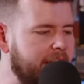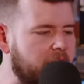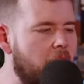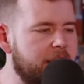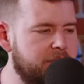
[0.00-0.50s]
I
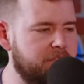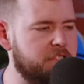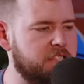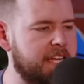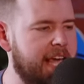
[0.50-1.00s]
can't
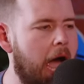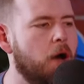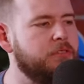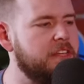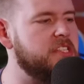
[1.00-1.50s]
even see
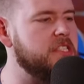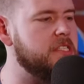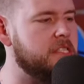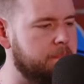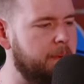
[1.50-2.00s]
how this
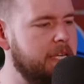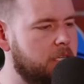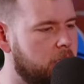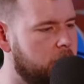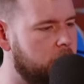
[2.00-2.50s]
is a speaker.